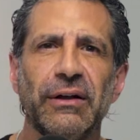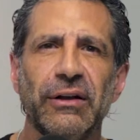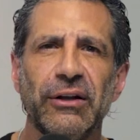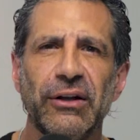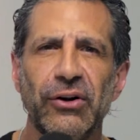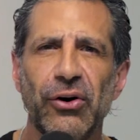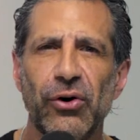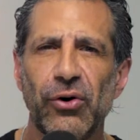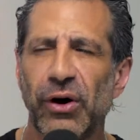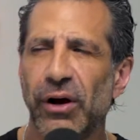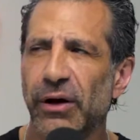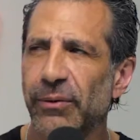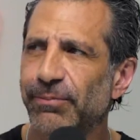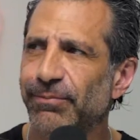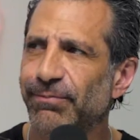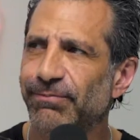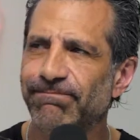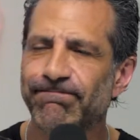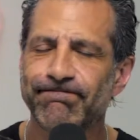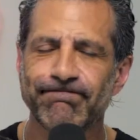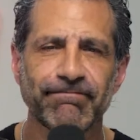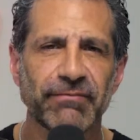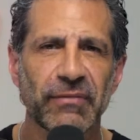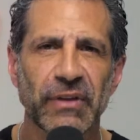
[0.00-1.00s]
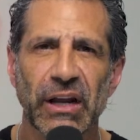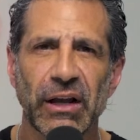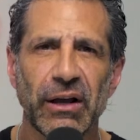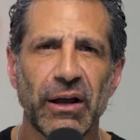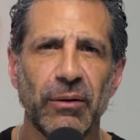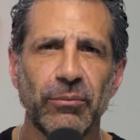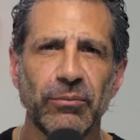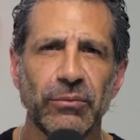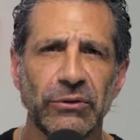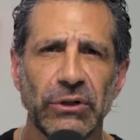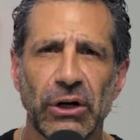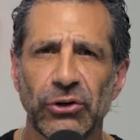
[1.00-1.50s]
you know, a,
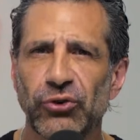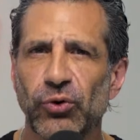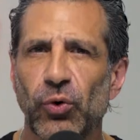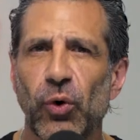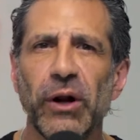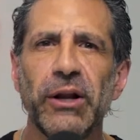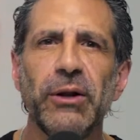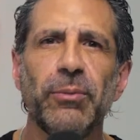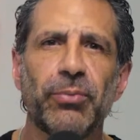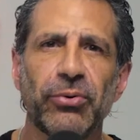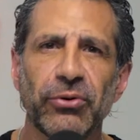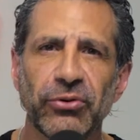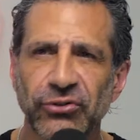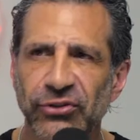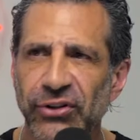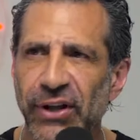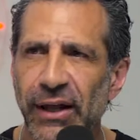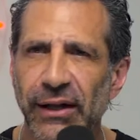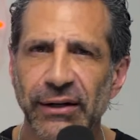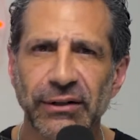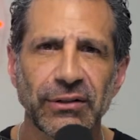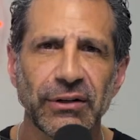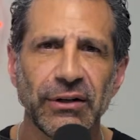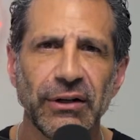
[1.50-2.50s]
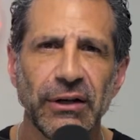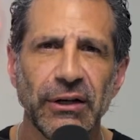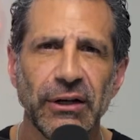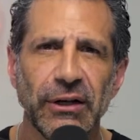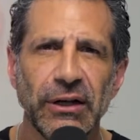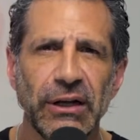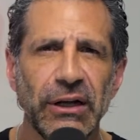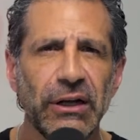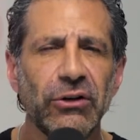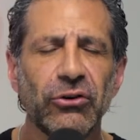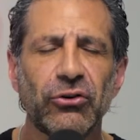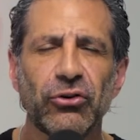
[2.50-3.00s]
a twenty percent
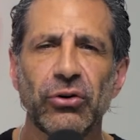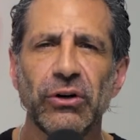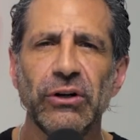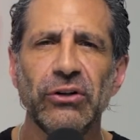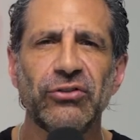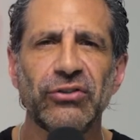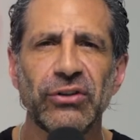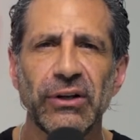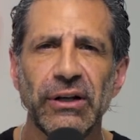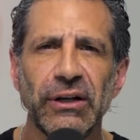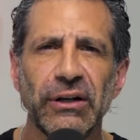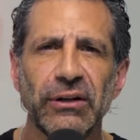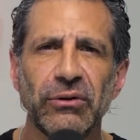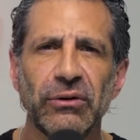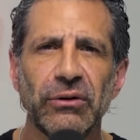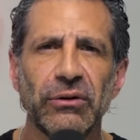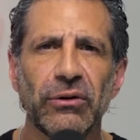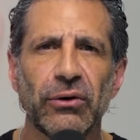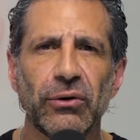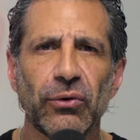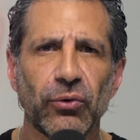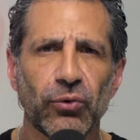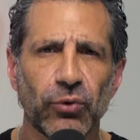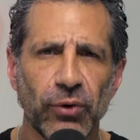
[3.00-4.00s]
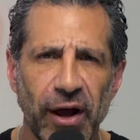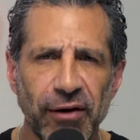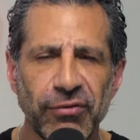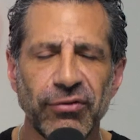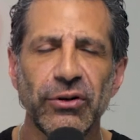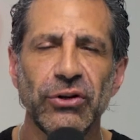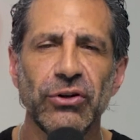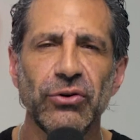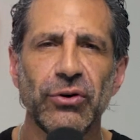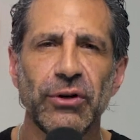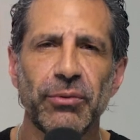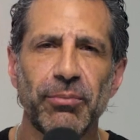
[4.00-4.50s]
increase in
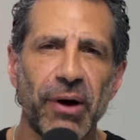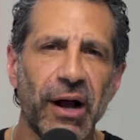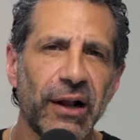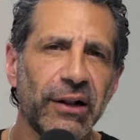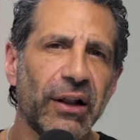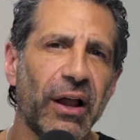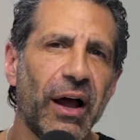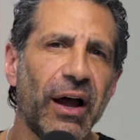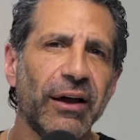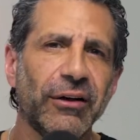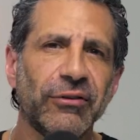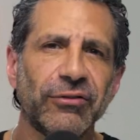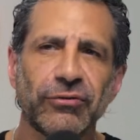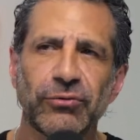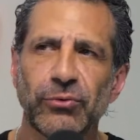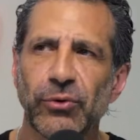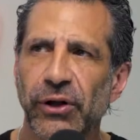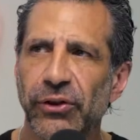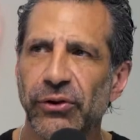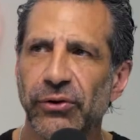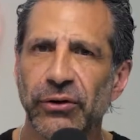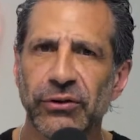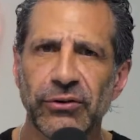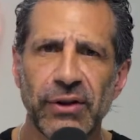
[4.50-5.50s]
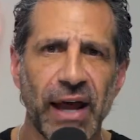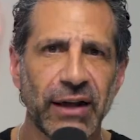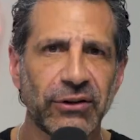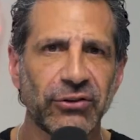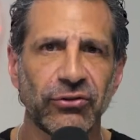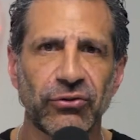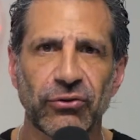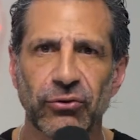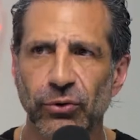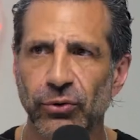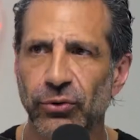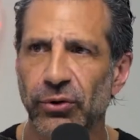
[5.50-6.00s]
revenue in my life, whether
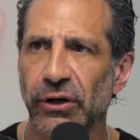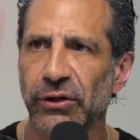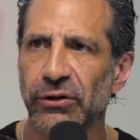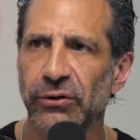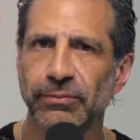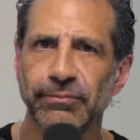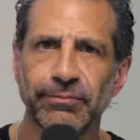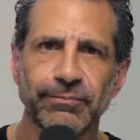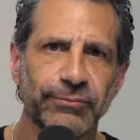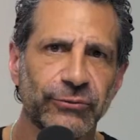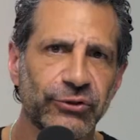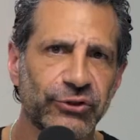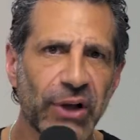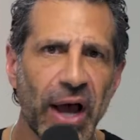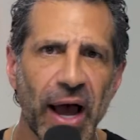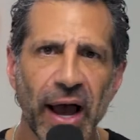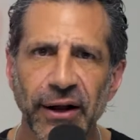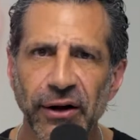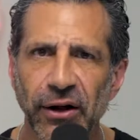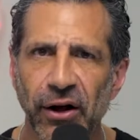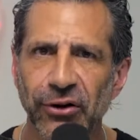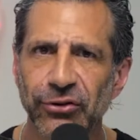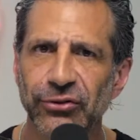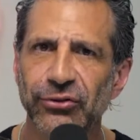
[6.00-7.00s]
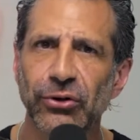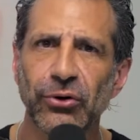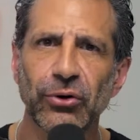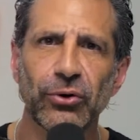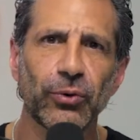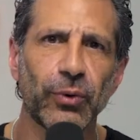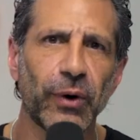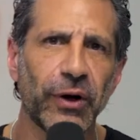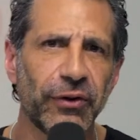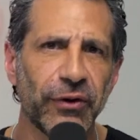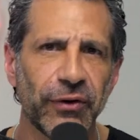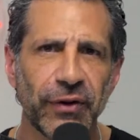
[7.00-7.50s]
that's through a side hustle
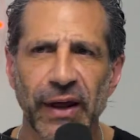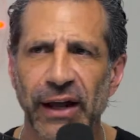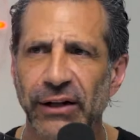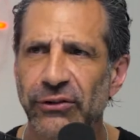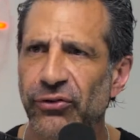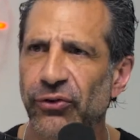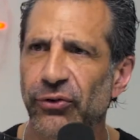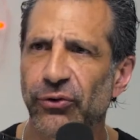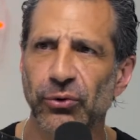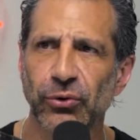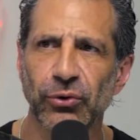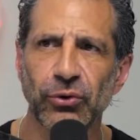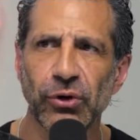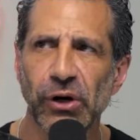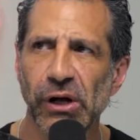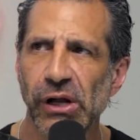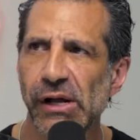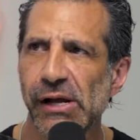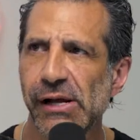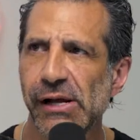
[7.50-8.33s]
or whether that's through